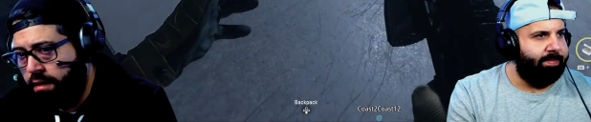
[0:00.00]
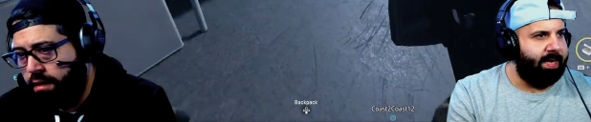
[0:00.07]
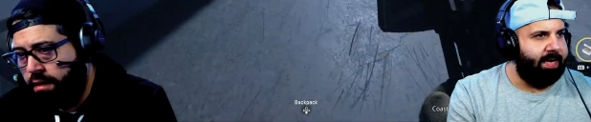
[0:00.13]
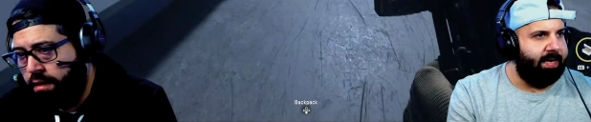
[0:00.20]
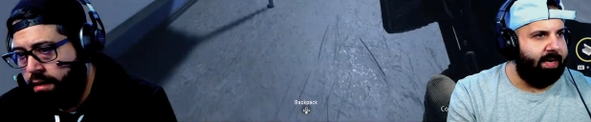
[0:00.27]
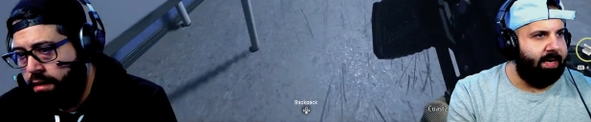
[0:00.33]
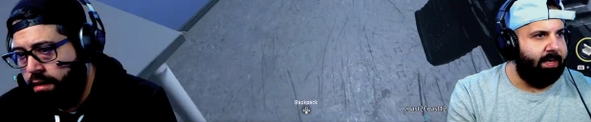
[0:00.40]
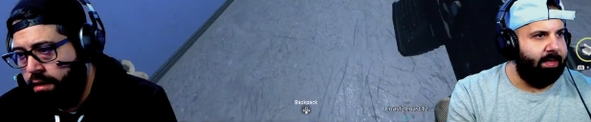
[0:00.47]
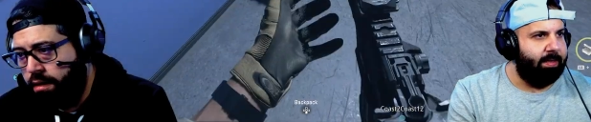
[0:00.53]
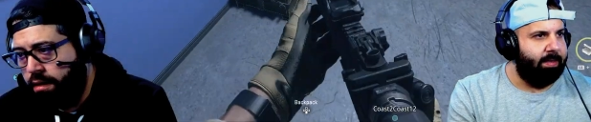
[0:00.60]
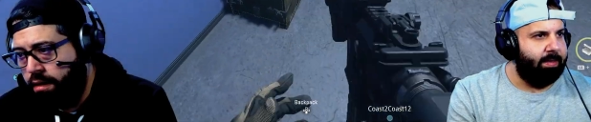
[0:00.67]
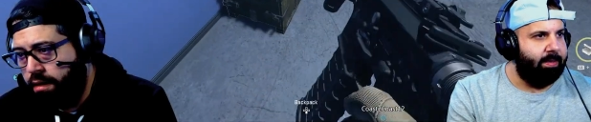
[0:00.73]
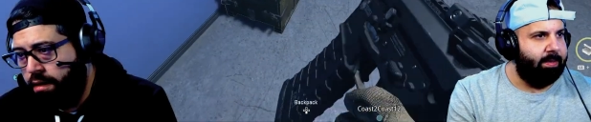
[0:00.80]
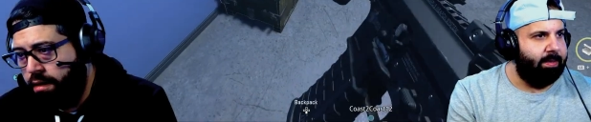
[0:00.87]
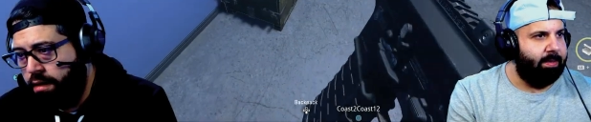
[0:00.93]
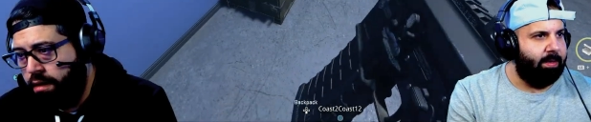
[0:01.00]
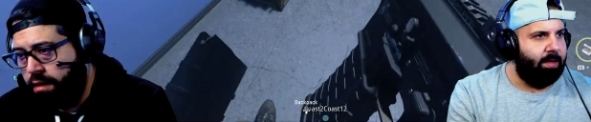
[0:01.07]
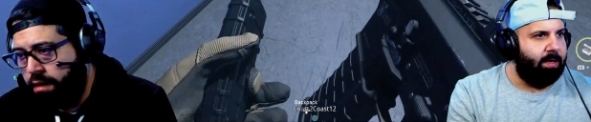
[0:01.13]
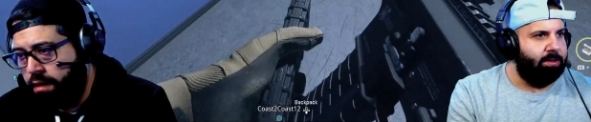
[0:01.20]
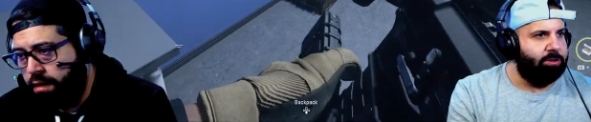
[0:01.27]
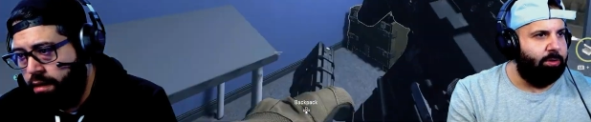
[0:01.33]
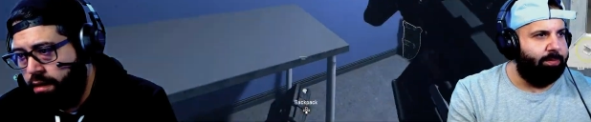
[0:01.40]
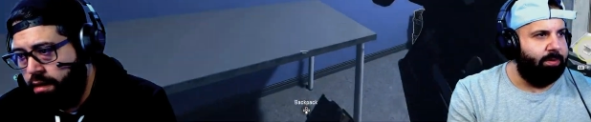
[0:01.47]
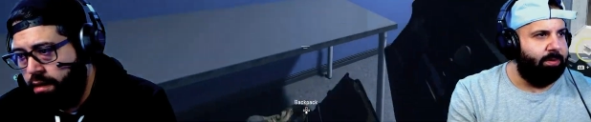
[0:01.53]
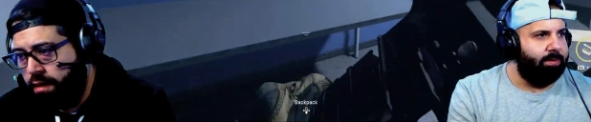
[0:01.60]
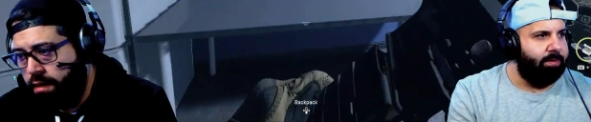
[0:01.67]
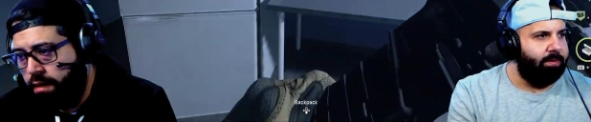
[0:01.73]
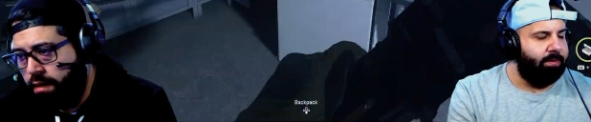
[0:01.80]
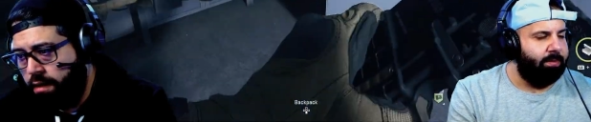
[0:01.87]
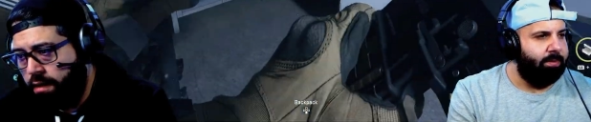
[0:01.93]
Speaker 1: bag, eh? Oh, it's open.
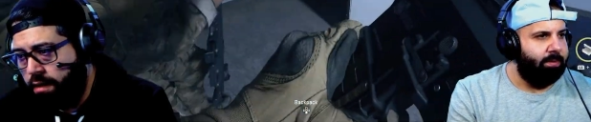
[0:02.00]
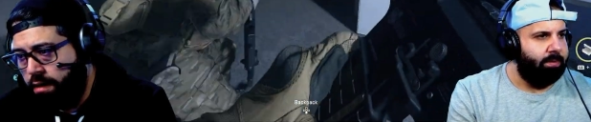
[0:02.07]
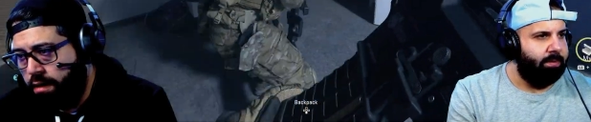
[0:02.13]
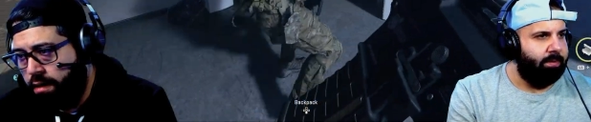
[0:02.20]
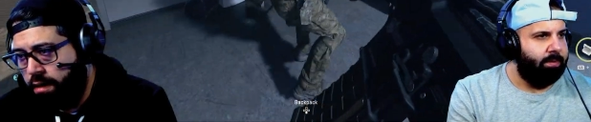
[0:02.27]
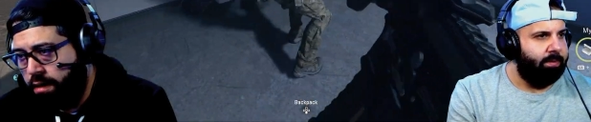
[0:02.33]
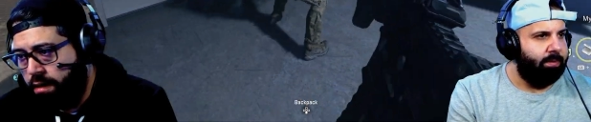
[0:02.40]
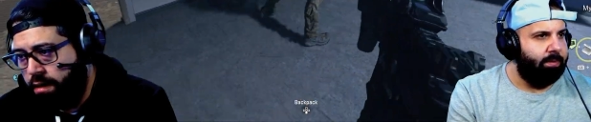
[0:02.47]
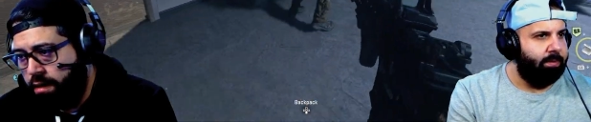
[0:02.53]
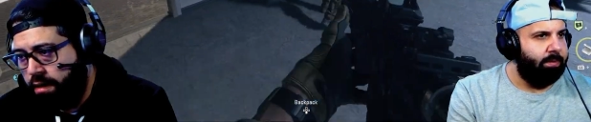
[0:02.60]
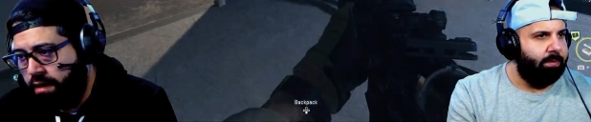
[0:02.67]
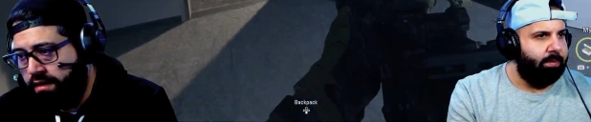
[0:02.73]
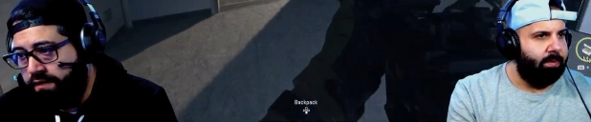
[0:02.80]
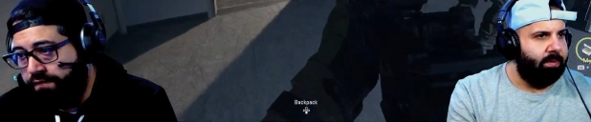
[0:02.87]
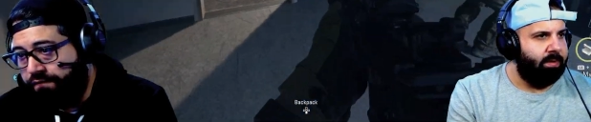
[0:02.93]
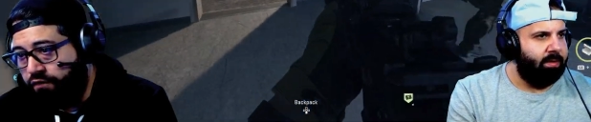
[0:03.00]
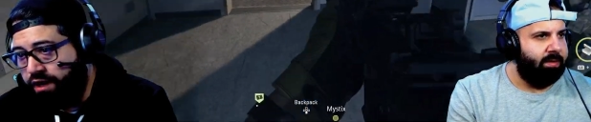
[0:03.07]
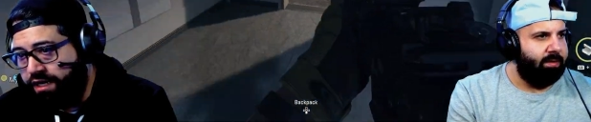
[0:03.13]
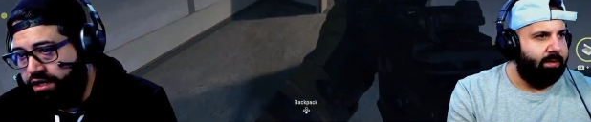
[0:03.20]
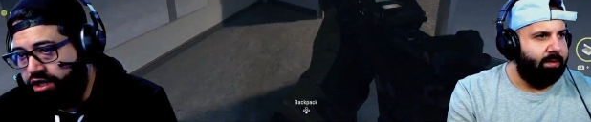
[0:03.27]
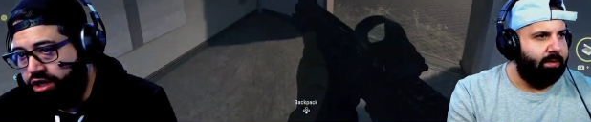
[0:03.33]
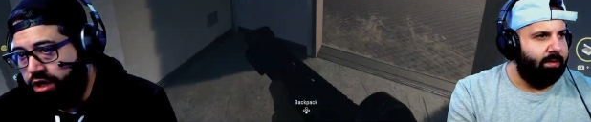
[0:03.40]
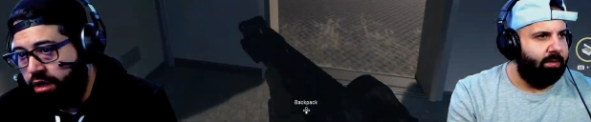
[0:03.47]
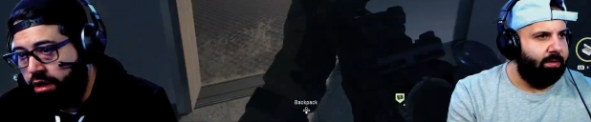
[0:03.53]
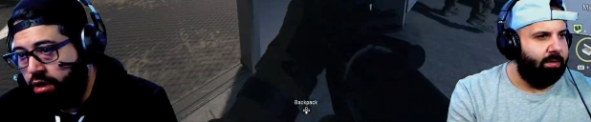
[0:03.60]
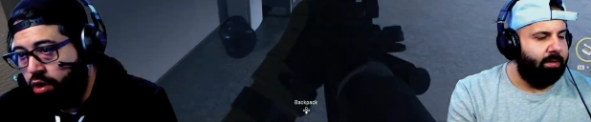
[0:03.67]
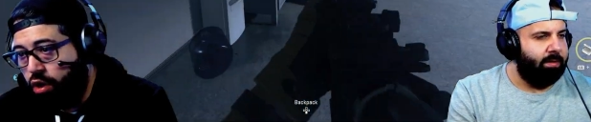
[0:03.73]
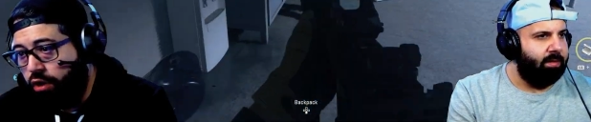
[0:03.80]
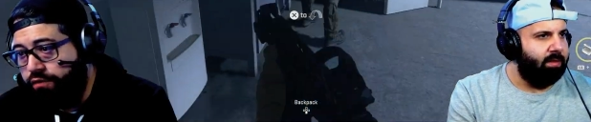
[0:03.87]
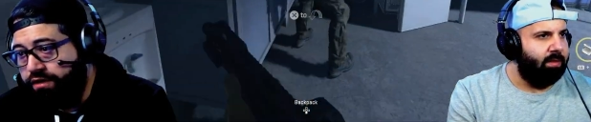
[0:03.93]
Speaker 2: In the fridge.
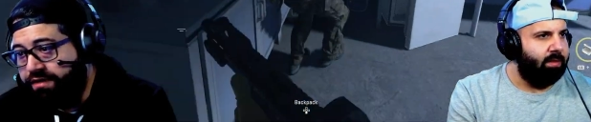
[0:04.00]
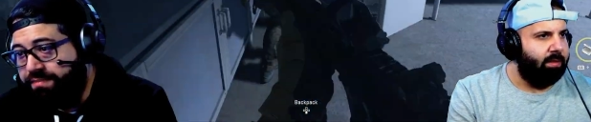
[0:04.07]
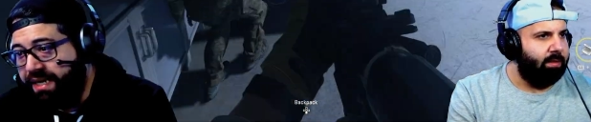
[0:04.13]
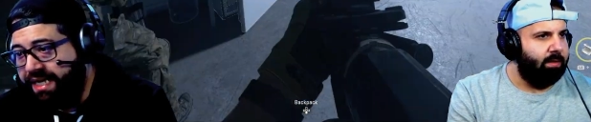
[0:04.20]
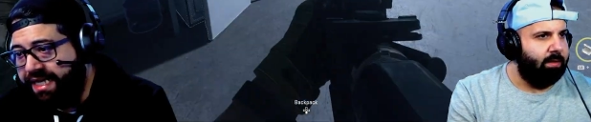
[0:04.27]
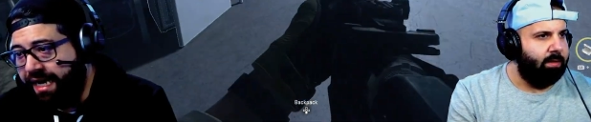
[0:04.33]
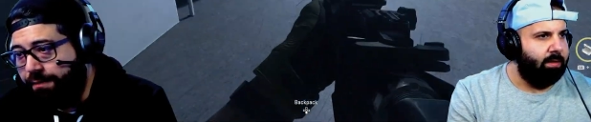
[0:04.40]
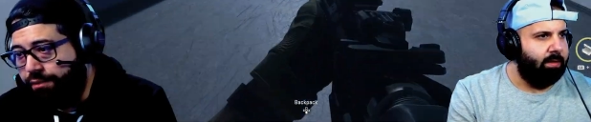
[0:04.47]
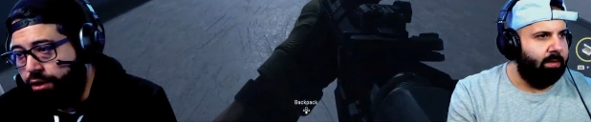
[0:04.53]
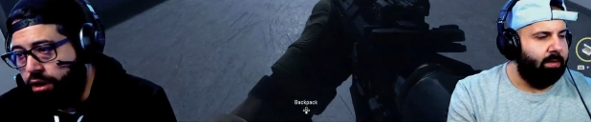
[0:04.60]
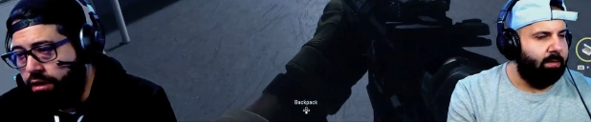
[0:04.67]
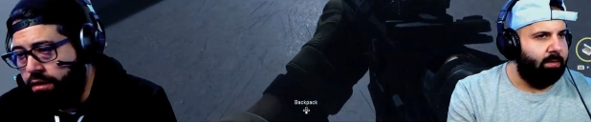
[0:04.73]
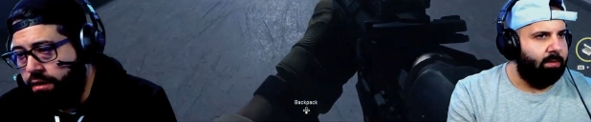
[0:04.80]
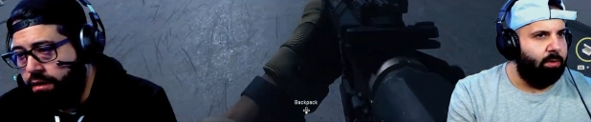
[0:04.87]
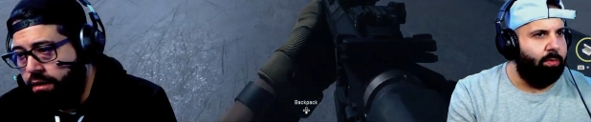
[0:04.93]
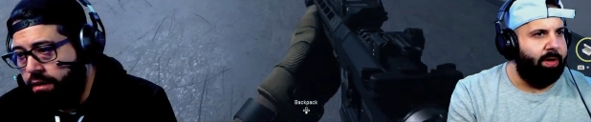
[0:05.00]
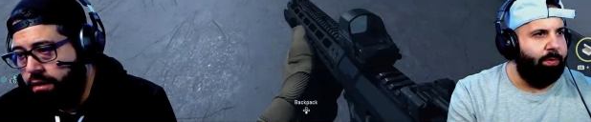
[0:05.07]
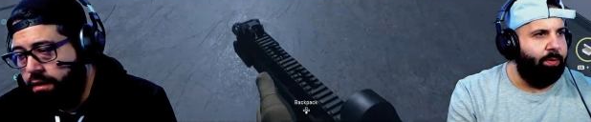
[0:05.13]
Oh, this pizza, bro. Oh, wait,